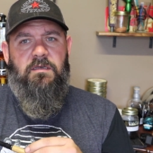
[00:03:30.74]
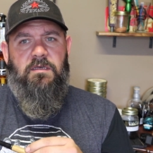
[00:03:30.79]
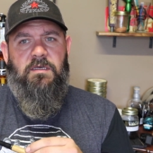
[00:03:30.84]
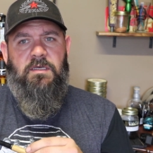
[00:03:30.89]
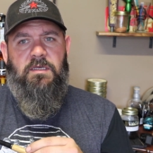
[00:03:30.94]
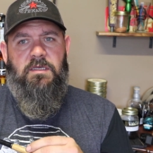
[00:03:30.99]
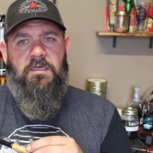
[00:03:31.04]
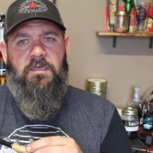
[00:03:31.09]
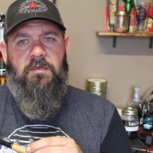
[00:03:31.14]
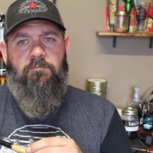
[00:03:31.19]

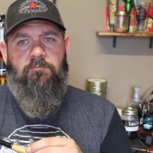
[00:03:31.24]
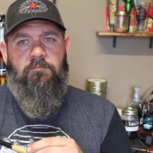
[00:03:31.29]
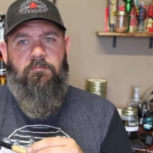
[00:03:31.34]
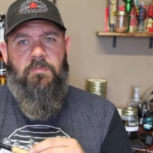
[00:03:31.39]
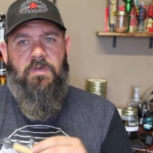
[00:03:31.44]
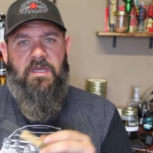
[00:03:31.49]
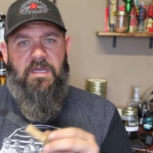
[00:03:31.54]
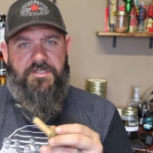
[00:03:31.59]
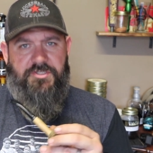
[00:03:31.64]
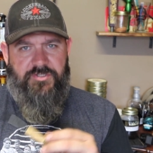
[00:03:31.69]
um,
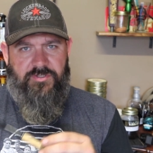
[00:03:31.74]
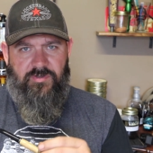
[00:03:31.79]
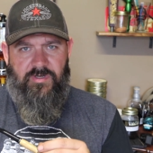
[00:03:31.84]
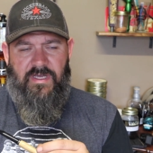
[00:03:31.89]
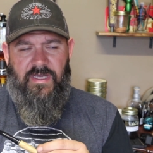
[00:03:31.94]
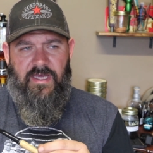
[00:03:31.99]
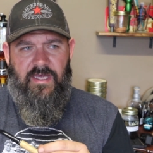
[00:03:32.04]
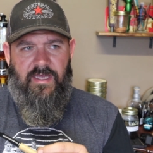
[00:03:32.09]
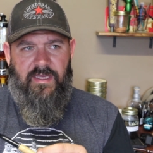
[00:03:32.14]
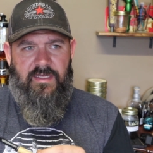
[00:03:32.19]
I
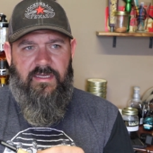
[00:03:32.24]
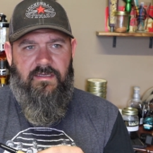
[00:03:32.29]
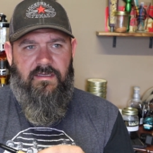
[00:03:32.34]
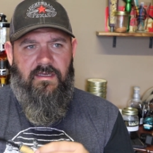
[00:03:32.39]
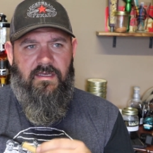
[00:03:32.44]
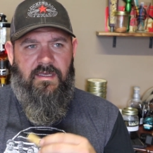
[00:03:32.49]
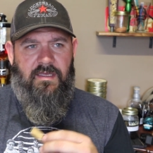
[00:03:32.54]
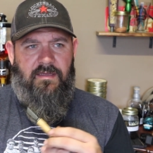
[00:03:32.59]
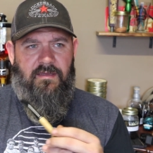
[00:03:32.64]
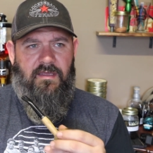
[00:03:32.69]
try,
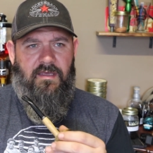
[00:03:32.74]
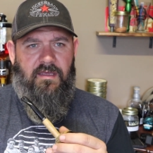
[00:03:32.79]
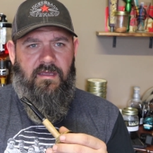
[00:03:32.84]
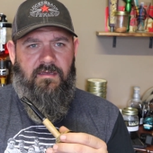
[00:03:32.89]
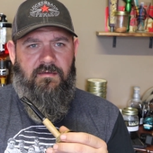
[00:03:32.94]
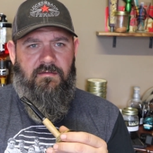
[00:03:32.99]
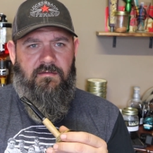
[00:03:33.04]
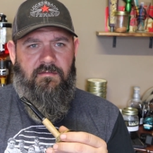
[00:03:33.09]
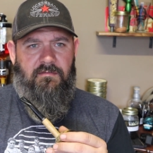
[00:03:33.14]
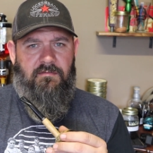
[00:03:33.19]
and
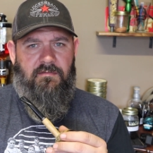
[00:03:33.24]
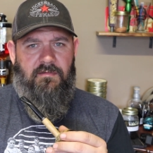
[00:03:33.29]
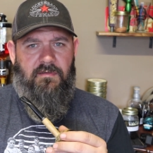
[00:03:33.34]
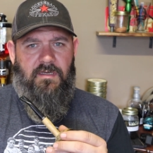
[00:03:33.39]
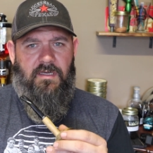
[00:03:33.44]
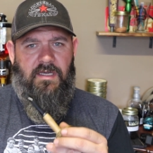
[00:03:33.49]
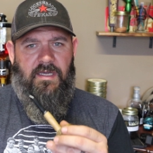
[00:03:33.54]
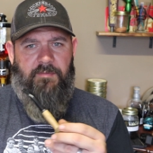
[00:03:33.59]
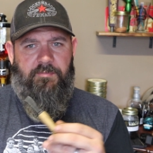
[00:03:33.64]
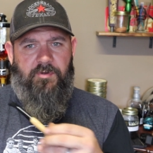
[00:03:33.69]
then
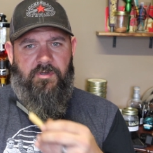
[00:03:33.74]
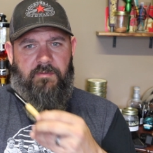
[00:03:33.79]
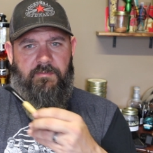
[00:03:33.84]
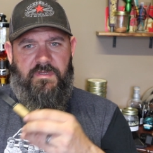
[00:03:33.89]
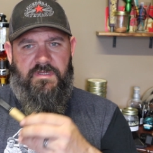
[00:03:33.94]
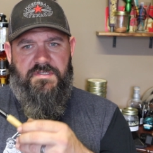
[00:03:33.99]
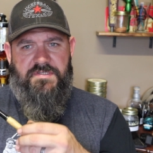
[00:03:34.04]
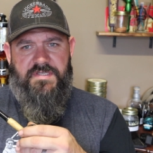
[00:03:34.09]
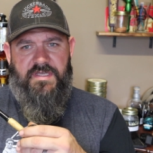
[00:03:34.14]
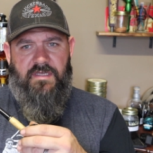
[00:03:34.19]
I put them
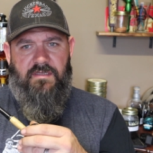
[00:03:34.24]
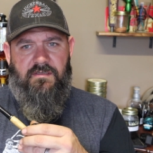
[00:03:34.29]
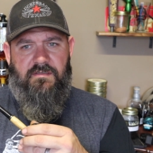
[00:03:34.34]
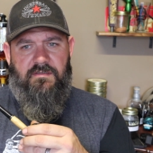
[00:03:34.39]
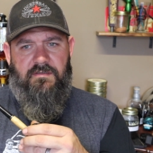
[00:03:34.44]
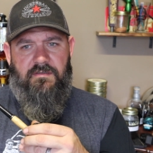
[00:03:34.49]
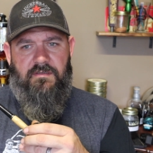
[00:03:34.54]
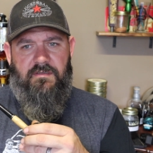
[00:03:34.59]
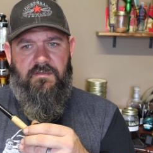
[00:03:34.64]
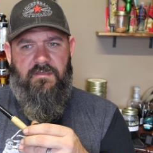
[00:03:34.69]
in the
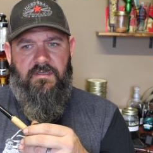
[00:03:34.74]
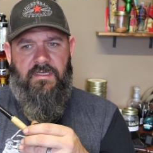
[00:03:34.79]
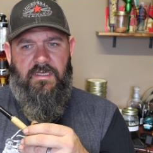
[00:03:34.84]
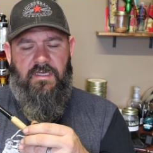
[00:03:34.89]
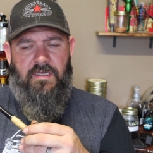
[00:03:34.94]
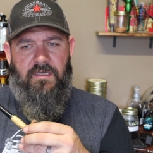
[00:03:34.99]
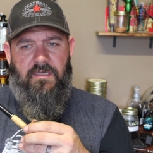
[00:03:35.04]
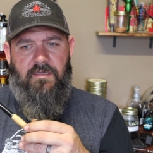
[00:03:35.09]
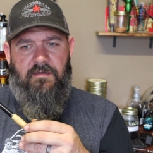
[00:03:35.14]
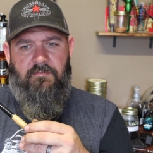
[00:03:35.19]
cellar.
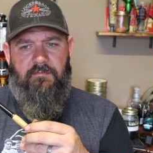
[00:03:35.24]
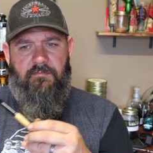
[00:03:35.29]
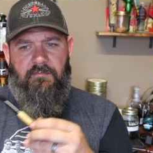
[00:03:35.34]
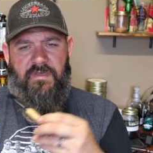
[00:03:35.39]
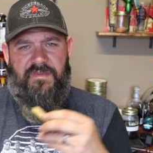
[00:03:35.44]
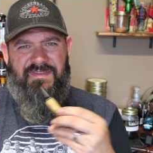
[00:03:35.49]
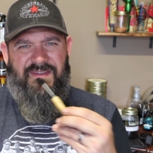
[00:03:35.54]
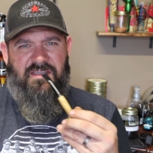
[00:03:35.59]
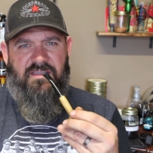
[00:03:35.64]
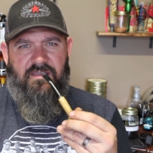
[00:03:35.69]
And
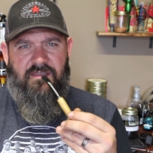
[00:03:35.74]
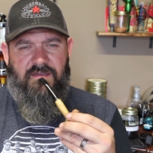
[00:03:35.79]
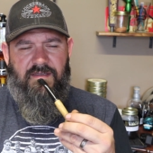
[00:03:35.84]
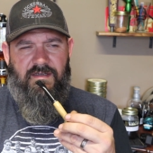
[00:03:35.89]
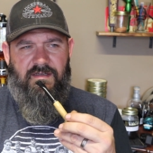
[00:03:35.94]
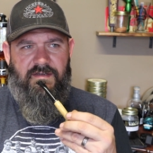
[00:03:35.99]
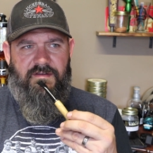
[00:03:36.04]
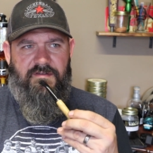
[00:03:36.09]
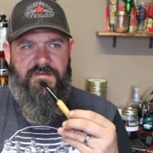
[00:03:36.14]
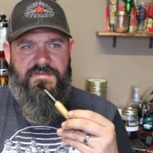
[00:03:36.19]
my thinking
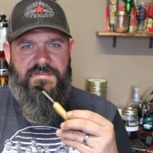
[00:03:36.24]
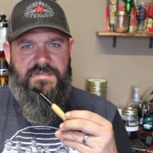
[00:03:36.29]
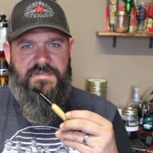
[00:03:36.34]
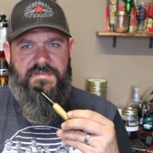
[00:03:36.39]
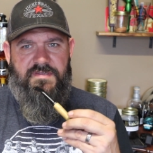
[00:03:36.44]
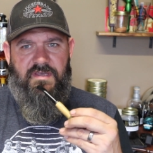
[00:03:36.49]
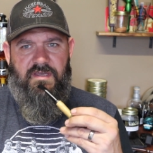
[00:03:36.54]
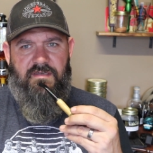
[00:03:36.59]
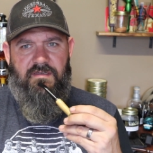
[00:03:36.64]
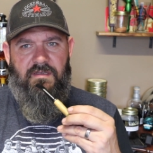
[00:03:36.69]
there is
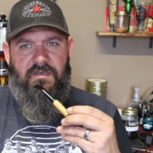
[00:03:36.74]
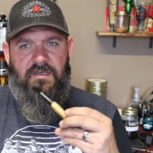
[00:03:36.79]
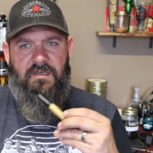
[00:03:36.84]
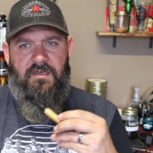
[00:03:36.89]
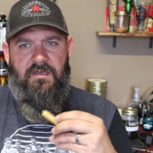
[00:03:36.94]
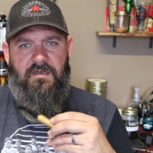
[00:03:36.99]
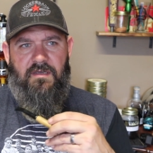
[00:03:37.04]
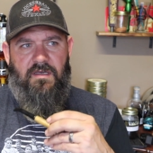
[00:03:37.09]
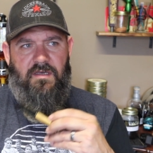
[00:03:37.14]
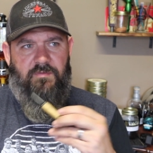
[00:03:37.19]
is that
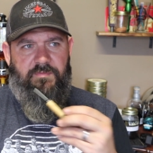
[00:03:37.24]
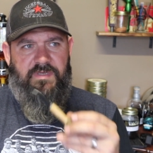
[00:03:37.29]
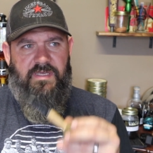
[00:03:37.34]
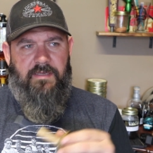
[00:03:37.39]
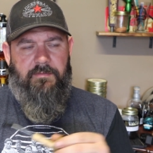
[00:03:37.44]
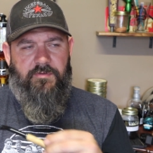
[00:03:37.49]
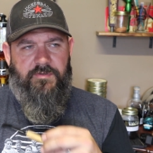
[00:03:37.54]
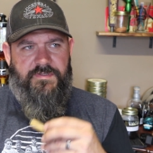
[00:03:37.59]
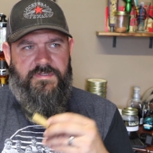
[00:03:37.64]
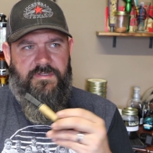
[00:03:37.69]
I'll be
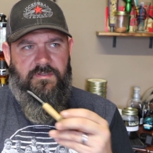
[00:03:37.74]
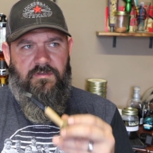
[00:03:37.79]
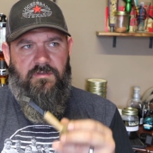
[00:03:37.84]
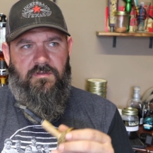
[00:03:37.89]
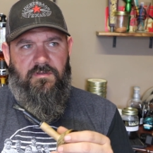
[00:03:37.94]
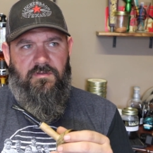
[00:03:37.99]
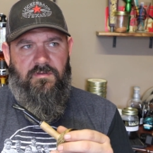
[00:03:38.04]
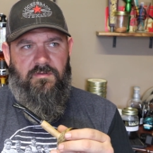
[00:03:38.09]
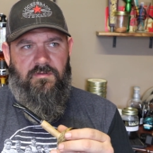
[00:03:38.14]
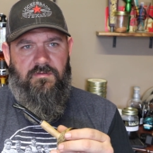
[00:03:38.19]
able
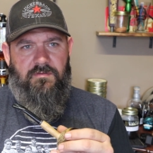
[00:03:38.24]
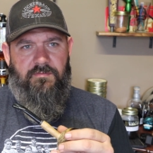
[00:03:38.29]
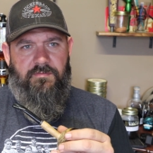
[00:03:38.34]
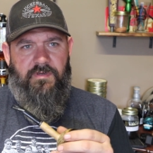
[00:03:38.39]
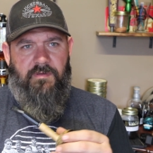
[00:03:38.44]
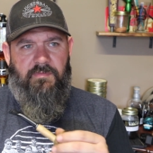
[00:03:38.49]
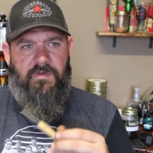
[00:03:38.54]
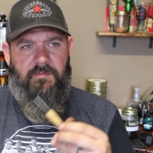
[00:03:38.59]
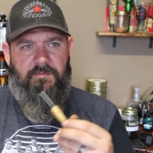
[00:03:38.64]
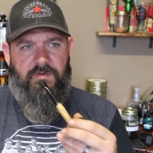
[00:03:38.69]
to
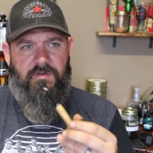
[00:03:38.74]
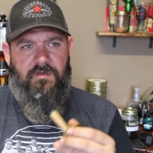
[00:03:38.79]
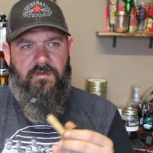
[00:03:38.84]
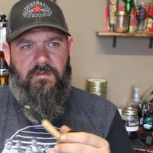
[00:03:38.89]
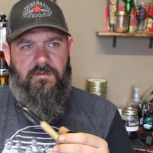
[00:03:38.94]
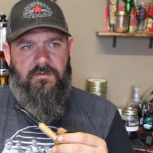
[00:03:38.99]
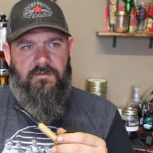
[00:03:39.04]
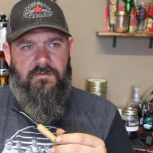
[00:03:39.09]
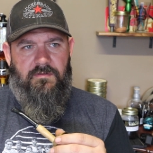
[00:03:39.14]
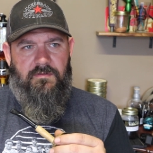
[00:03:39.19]

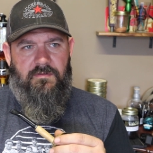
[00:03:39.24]
remember,